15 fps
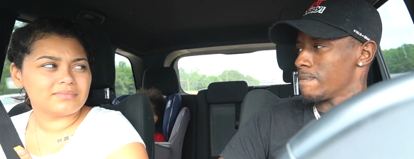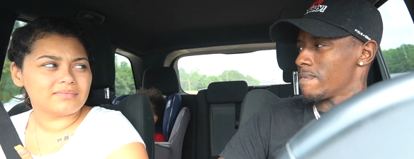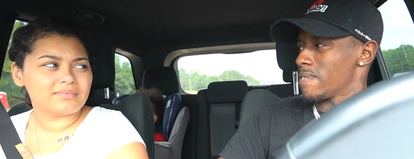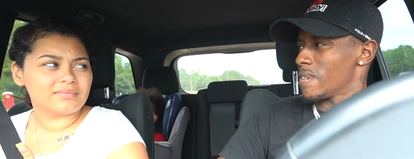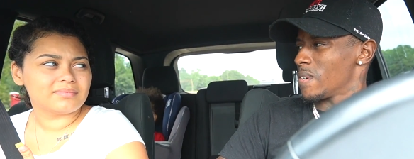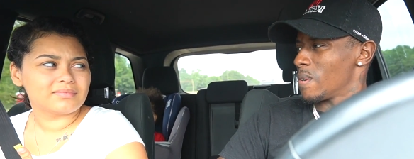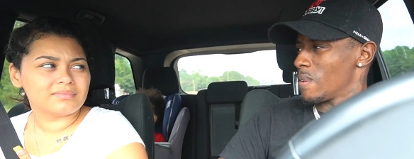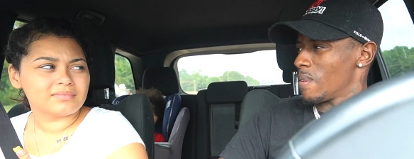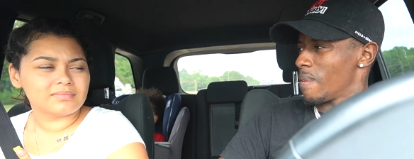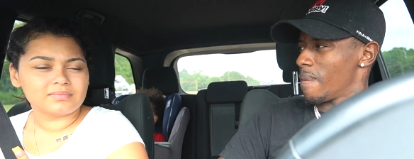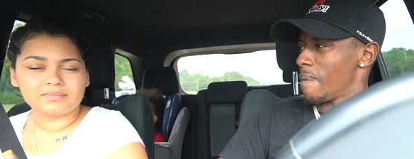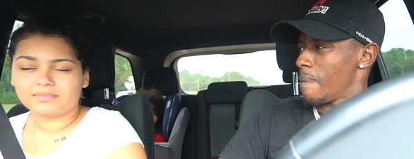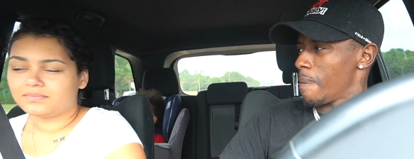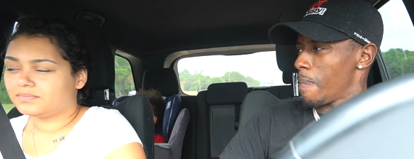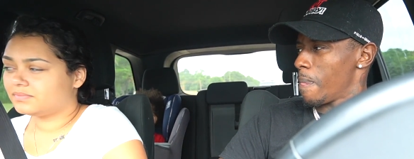Speaker 1: For real?
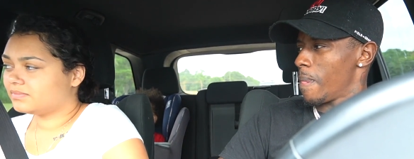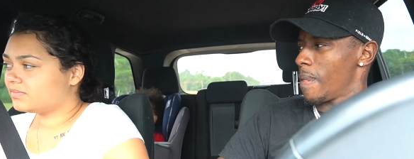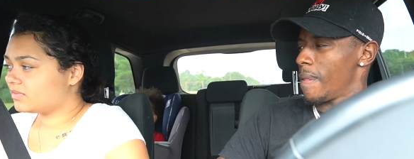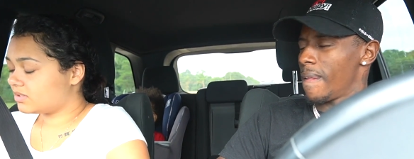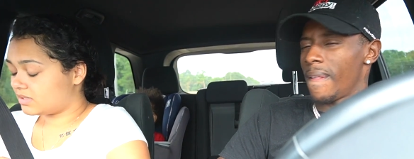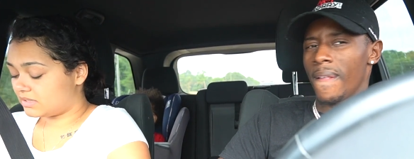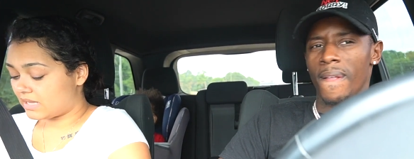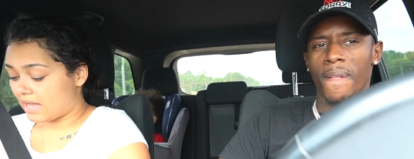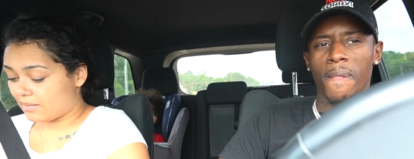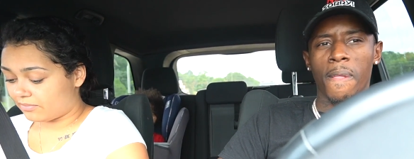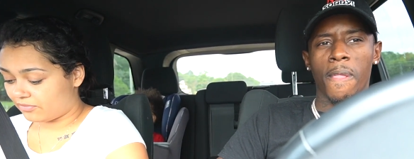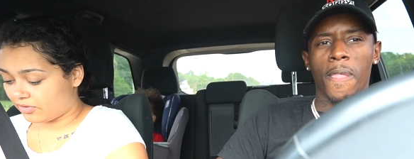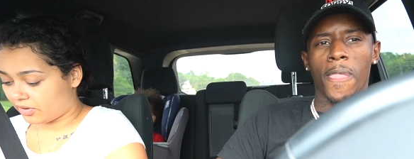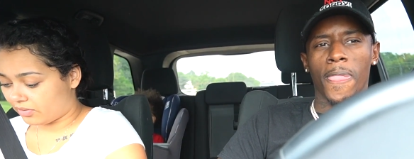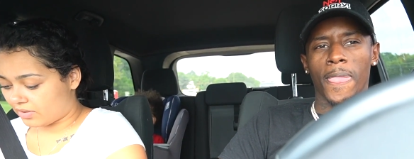
Speaker 2: Stop
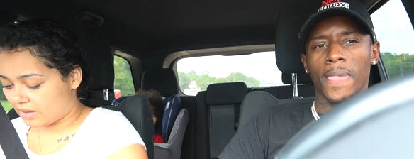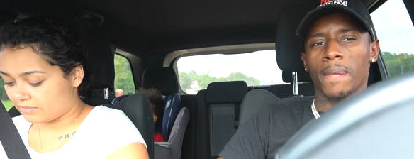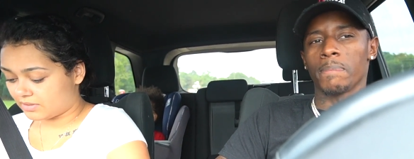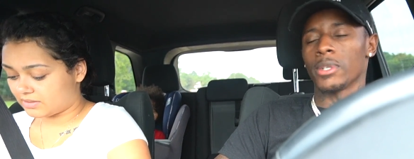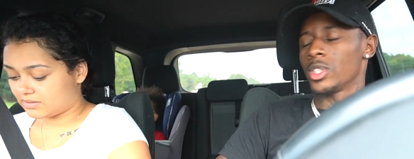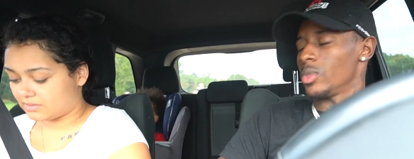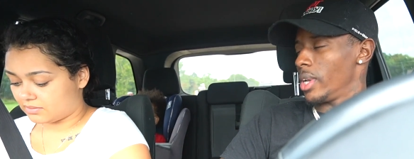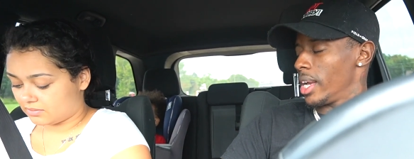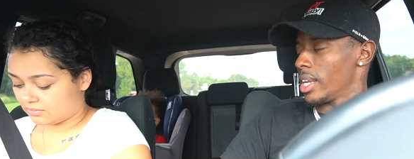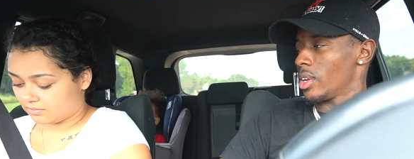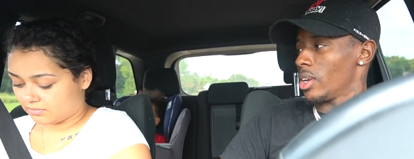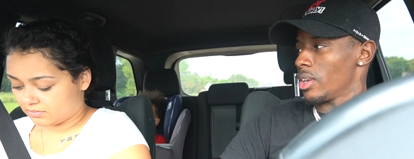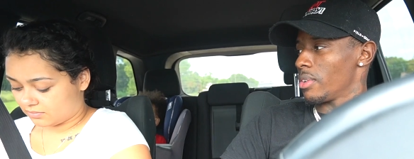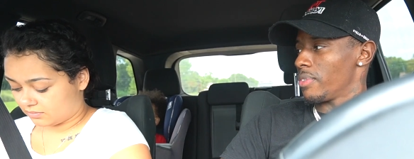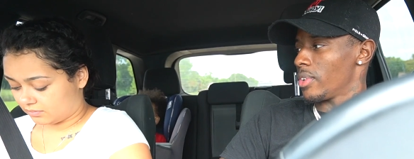for real.
Speaker 1: I'm just. But you edit
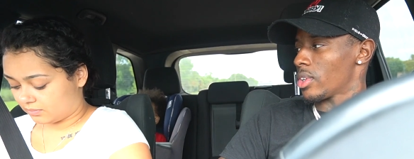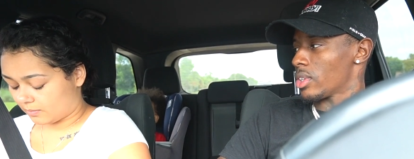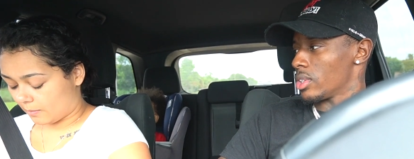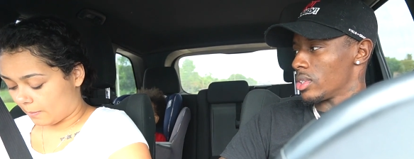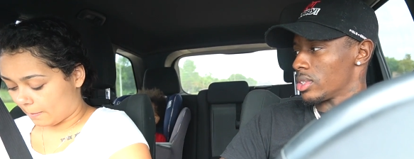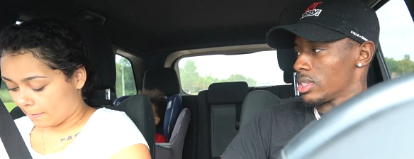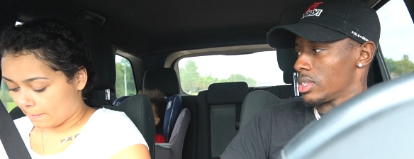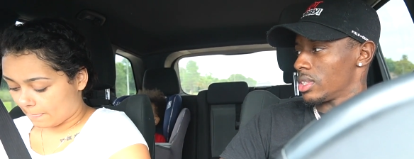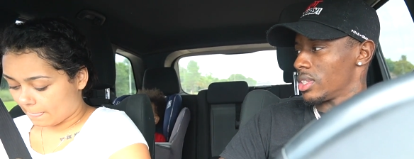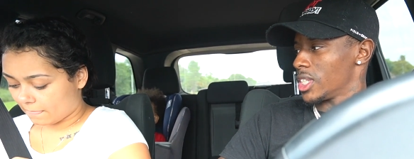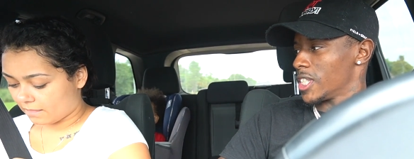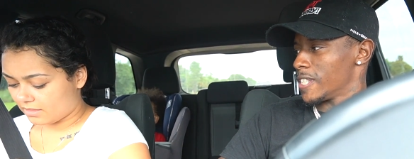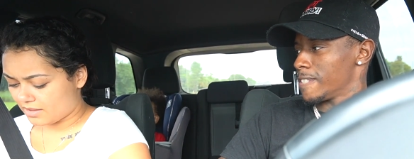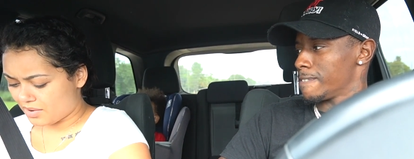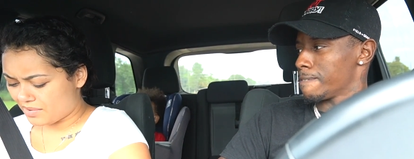all your photos.
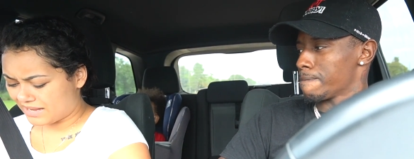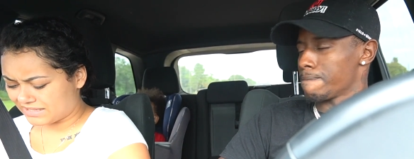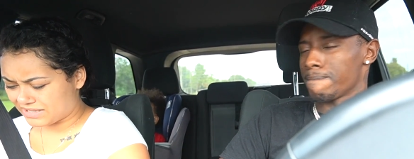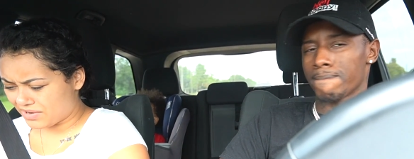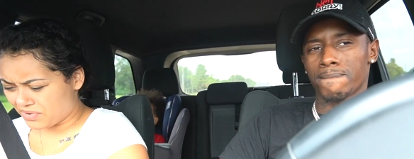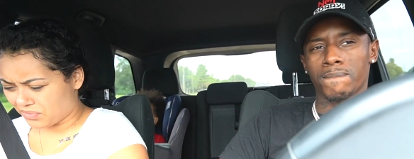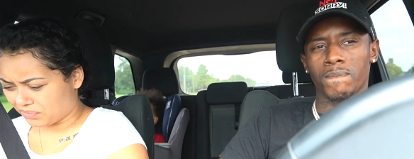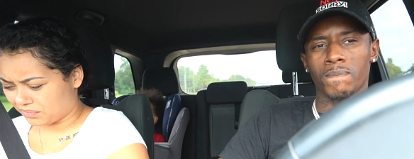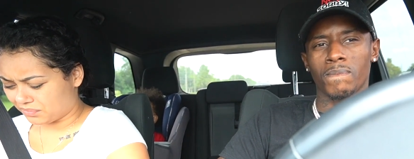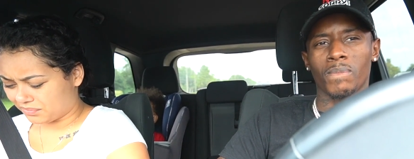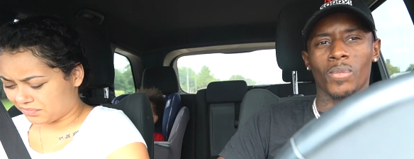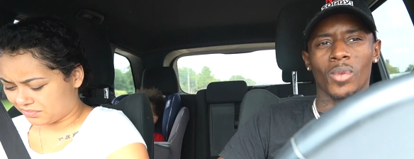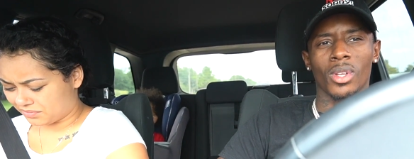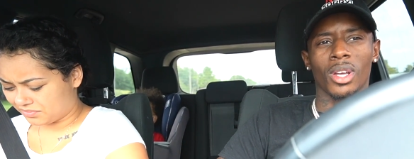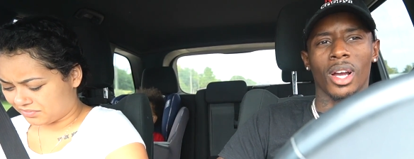
Speaker 2: No, I don't.
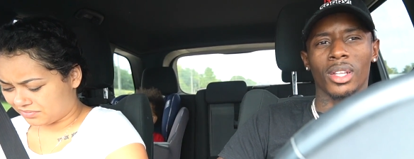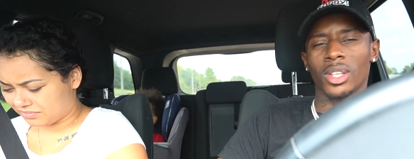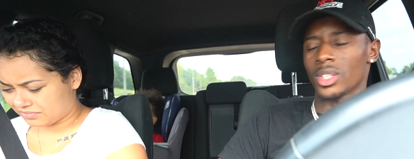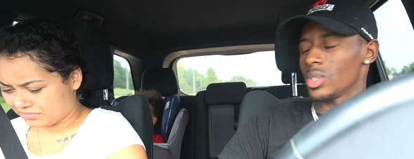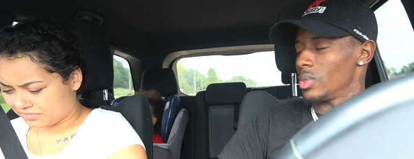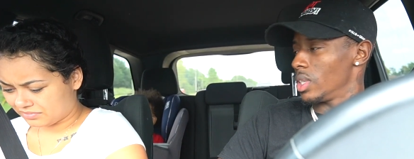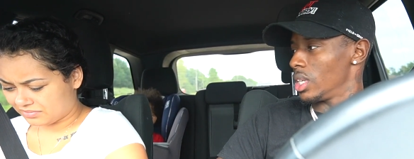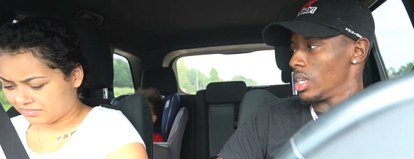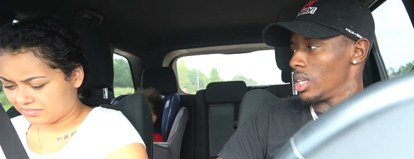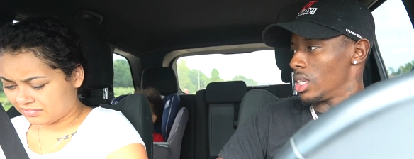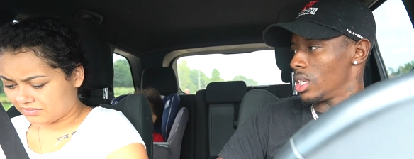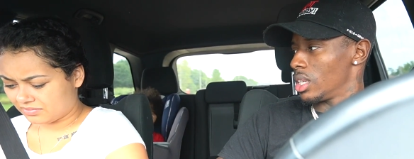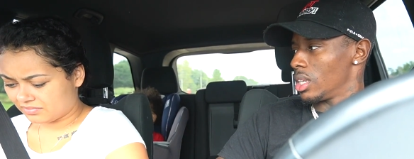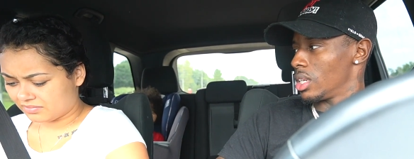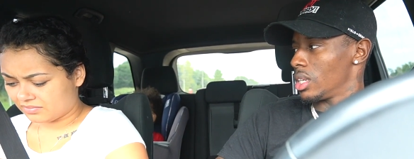
Speaker 1: I thought you did.
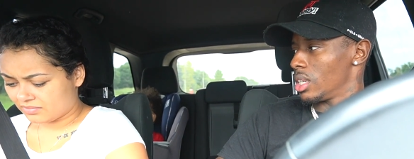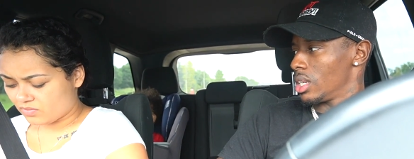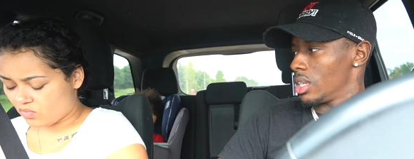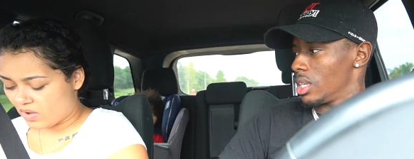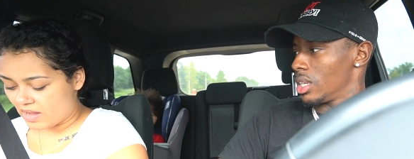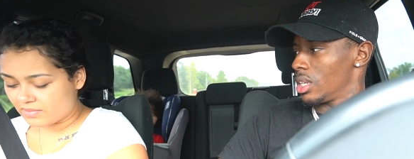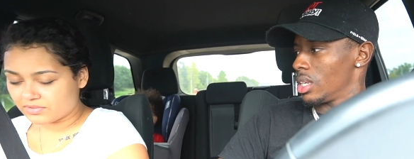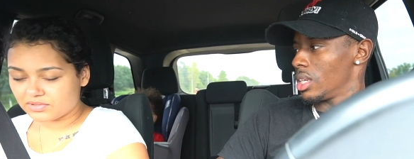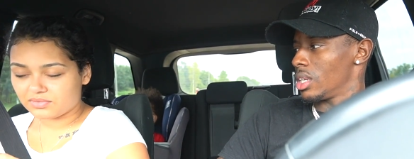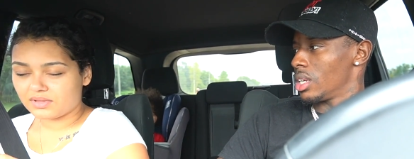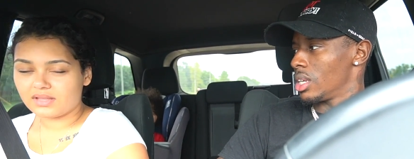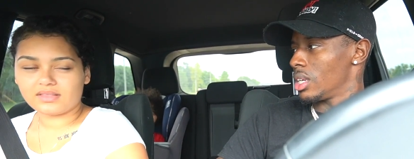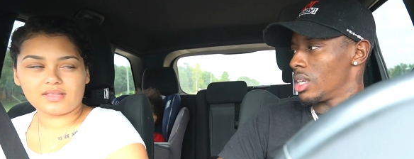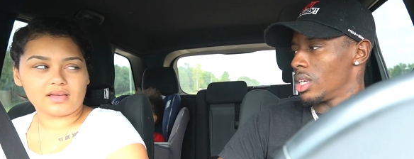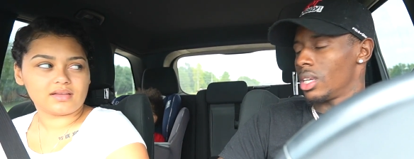
Speaker 2: Why would you
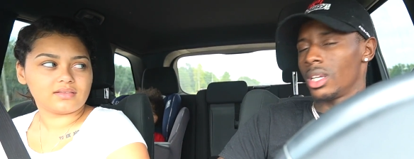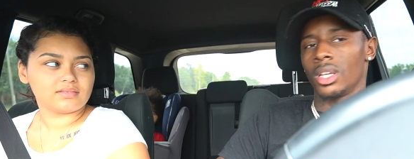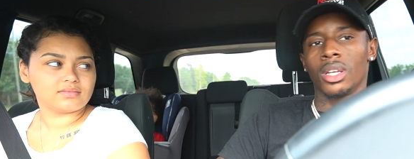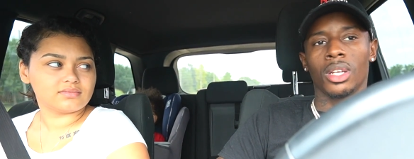think that?